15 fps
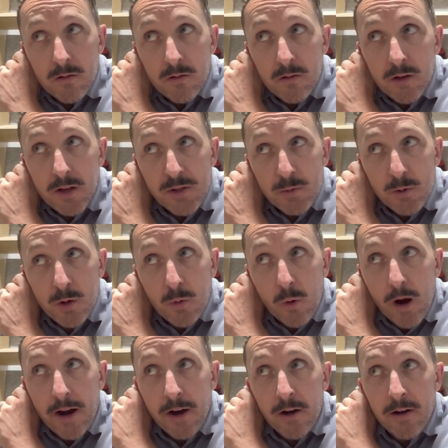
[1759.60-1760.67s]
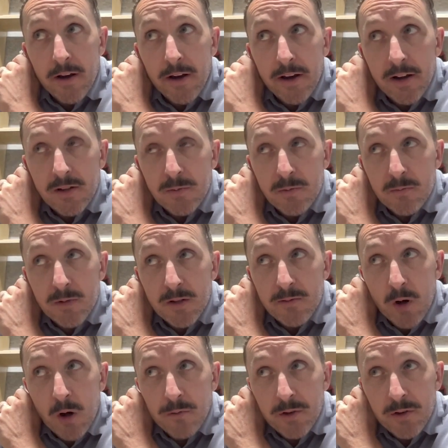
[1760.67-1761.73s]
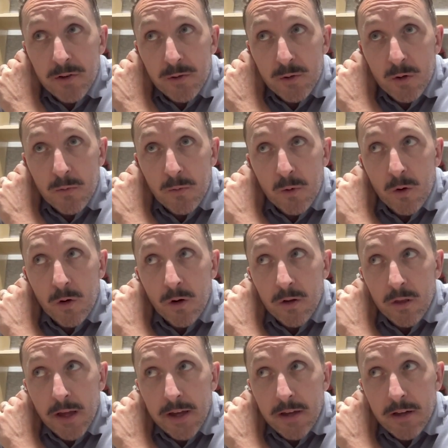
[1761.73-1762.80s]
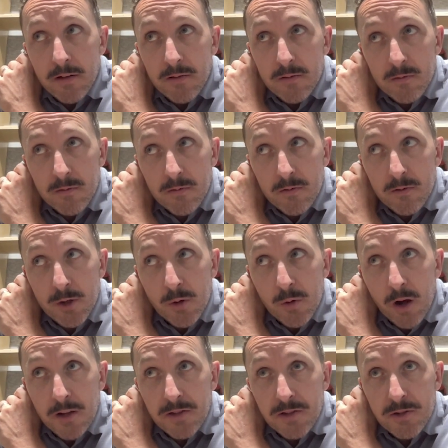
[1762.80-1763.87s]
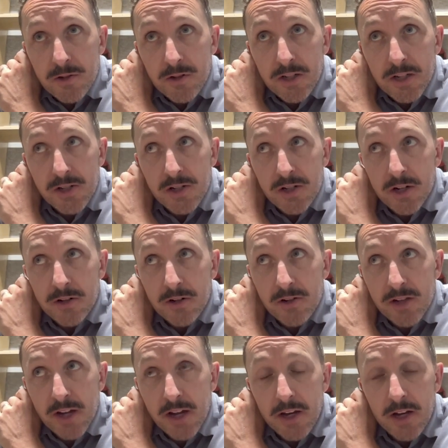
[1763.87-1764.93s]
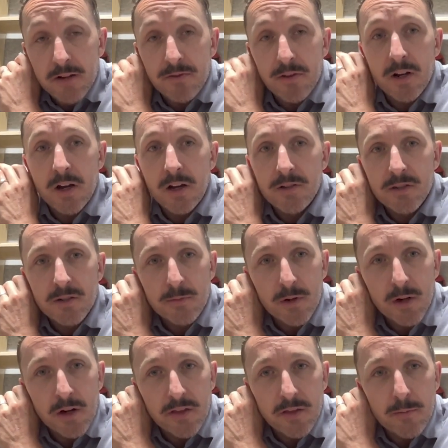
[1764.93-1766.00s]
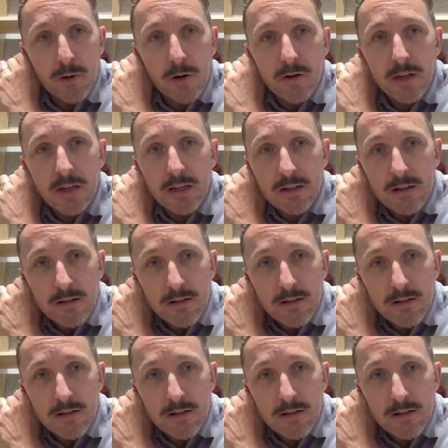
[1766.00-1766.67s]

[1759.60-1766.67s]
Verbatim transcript: it's required and it's evolved into a more like nuanced strategic understanding of the customer and the market.